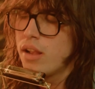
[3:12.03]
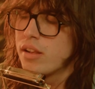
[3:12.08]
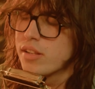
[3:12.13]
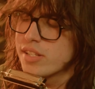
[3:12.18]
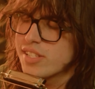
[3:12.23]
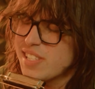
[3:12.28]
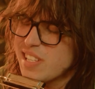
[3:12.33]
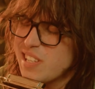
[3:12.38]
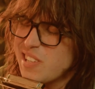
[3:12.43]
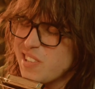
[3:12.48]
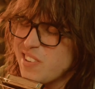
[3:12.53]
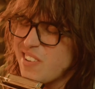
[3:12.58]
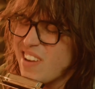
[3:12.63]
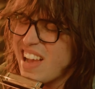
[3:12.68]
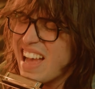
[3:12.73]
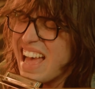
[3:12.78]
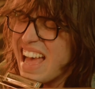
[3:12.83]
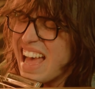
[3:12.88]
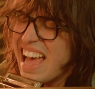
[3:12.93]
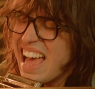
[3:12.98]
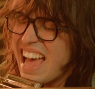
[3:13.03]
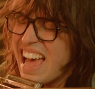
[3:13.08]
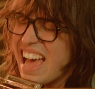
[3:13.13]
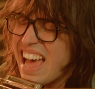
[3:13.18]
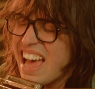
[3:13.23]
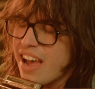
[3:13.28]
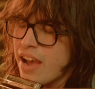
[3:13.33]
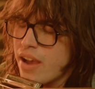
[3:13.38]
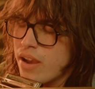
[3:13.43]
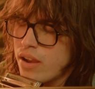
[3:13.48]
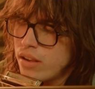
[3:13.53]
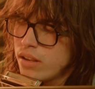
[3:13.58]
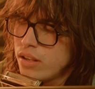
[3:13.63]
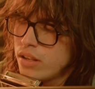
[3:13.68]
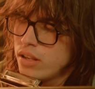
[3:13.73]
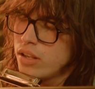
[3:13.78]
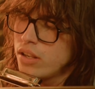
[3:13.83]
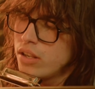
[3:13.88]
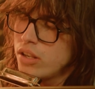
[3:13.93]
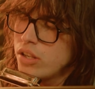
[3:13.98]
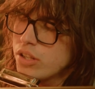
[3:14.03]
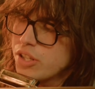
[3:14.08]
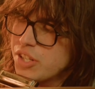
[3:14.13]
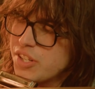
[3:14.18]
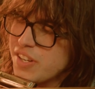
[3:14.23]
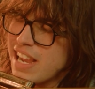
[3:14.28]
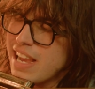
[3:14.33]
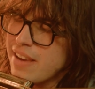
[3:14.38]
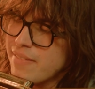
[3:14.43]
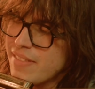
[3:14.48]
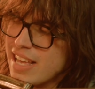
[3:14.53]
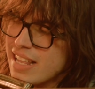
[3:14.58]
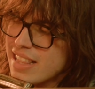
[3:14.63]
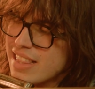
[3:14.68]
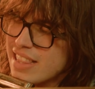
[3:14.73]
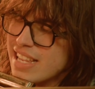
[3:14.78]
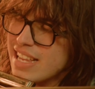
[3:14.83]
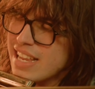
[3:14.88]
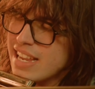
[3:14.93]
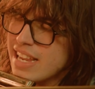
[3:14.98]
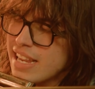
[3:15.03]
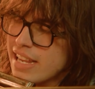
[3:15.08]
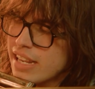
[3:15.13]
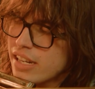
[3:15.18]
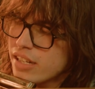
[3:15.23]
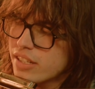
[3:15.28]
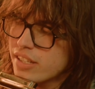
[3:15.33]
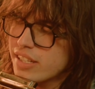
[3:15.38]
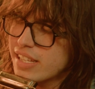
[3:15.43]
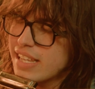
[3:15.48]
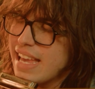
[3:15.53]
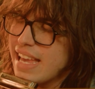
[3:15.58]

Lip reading: So I'll drive that thing to